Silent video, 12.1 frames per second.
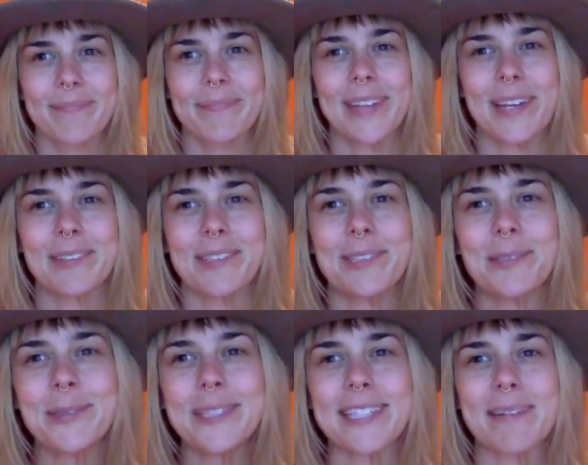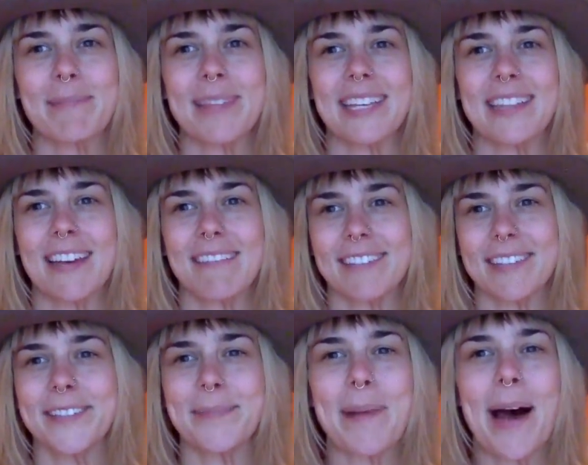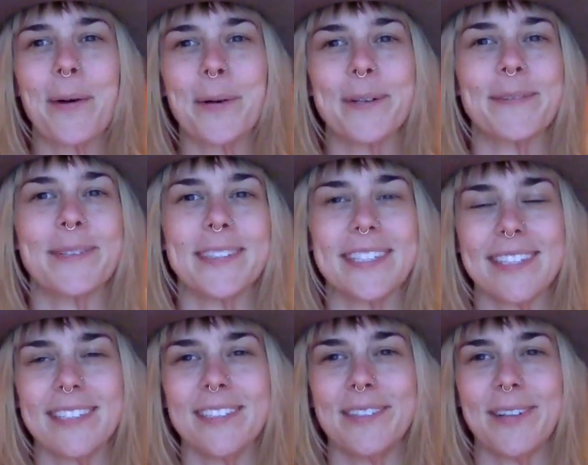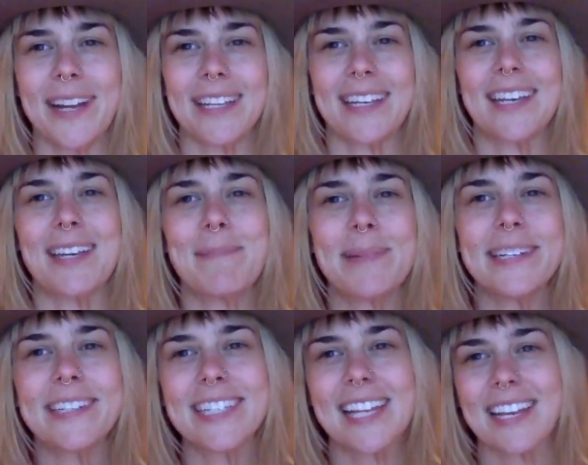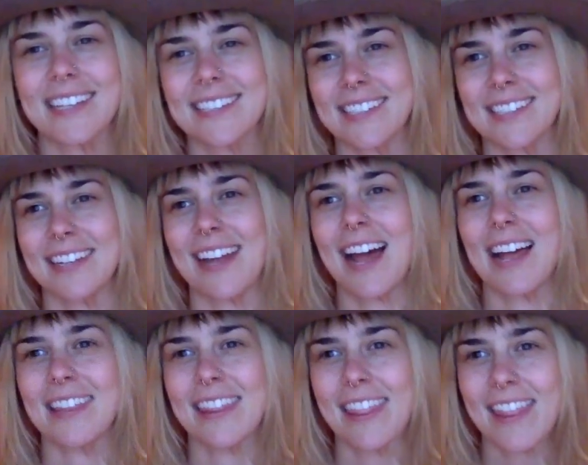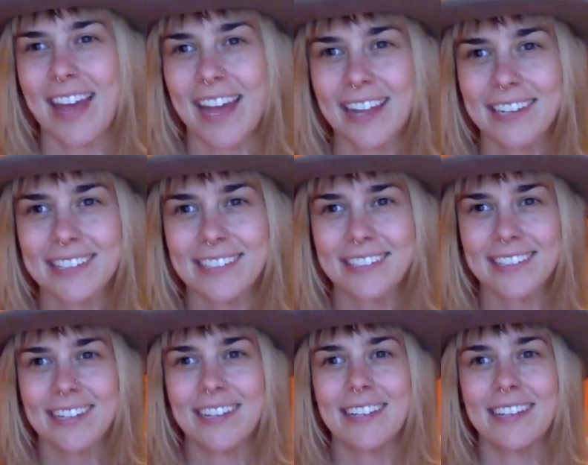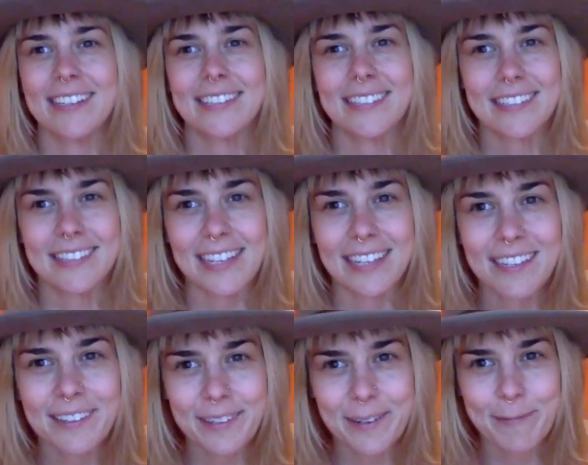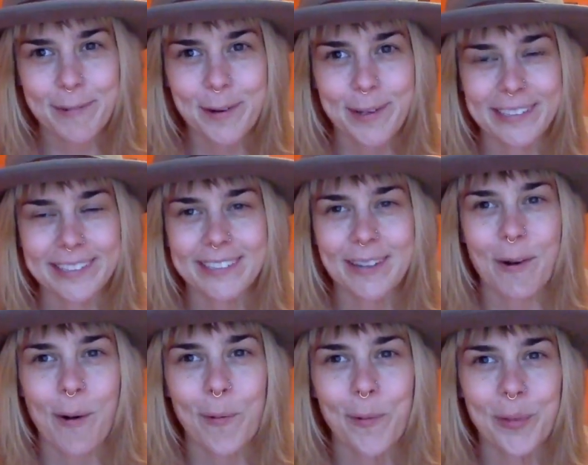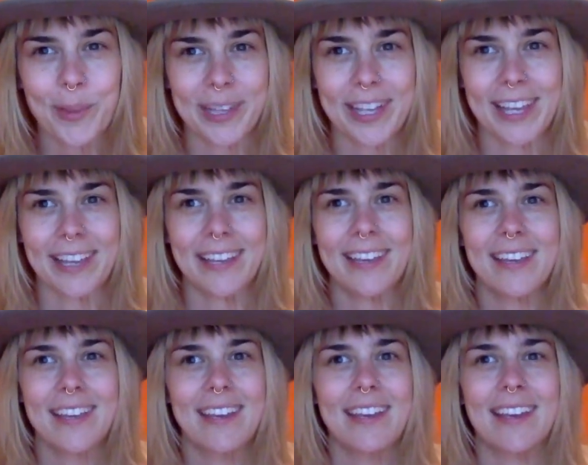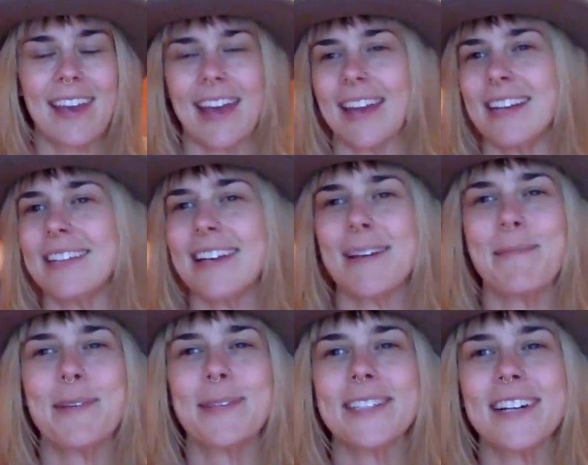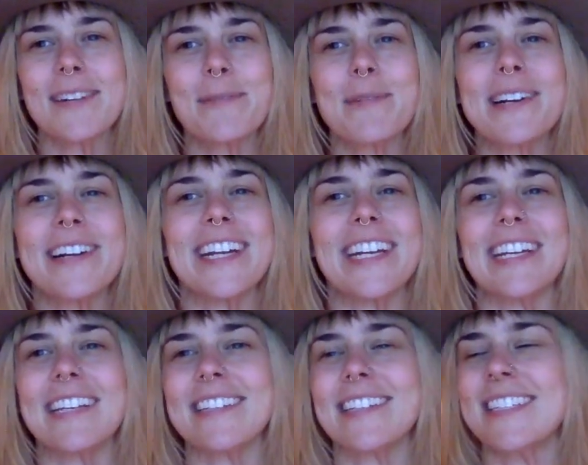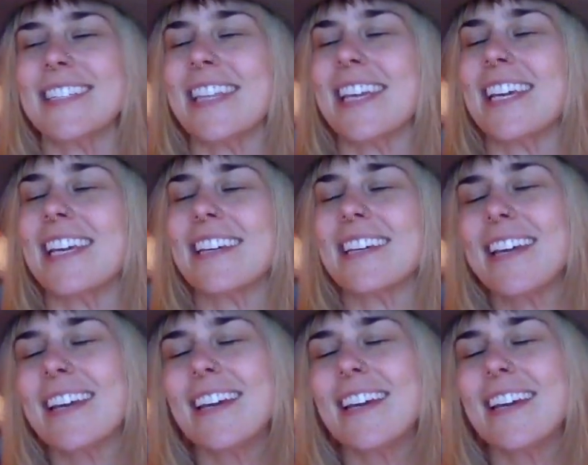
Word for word: Now choose something that feels powerful to you and keep your attention on that singular focus only. Anytime you start worrying, just think,